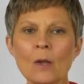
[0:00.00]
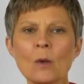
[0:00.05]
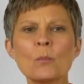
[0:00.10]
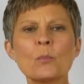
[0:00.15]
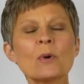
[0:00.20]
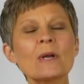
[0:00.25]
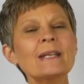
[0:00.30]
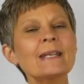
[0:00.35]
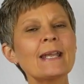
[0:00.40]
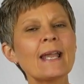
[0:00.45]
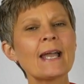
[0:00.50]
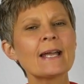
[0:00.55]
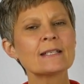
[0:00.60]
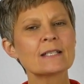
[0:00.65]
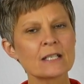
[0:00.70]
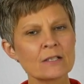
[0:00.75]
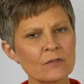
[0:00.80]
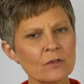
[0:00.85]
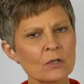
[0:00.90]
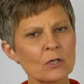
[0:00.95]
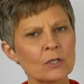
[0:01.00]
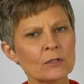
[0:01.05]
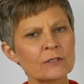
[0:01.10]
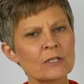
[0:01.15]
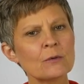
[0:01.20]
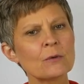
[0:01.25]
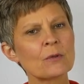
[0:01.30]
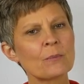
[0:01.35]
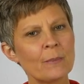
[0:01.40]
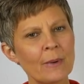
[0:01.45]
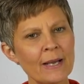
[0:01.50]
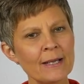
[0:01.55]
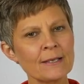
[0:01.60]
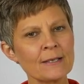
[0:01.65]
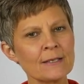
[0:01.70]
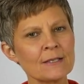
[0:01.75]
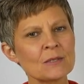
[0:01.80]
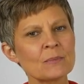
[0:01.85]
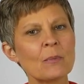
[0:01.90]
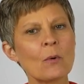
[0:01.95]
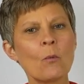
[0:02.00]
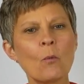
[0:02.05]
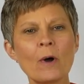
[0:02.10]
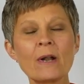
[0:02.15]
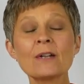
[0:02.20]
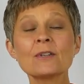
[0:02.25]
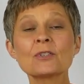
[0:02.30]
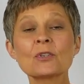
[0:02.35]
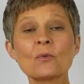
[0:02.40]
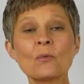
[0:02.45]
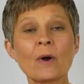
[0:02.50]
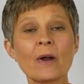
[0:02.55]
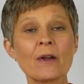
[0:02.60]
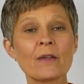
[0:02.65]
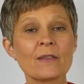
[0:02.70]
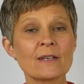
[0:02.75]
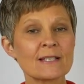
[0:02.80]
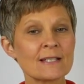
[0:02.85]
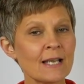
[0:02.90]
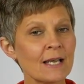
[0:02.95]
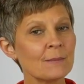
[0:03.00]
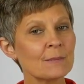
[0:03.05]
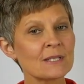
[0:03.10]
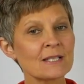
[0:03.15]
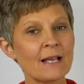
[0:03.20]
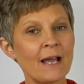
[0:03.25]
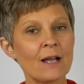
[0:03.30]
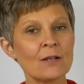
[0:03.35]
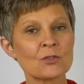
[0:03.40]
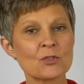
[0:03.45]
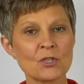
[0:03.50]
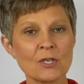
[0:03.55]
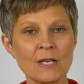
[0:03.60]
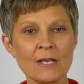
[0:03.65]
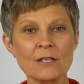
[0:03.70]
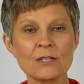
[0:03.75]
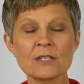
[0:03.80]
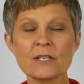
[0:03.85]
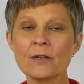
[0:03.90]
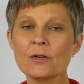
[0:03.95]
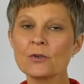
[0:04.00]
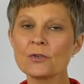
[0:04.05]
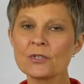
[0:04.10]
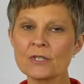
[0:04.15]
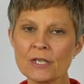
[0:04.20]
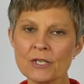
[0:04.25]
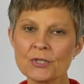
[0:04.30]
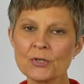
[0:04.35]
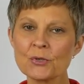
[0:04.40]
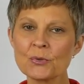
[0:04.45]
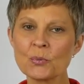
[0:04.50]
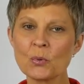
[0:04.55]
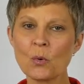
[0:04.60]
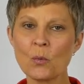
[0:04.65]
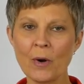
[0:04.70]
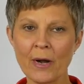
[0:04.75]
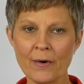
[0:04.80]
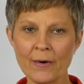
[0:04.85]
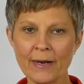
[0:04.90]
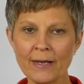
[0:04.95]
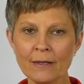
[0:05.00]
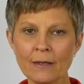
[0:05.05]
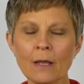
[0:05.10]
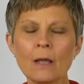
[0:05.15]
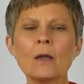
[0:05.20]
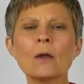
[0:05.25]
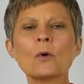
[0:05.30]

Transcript: Brittany had difficulty with buttons, but wanted to wear the same style jeans that her sisters were wearing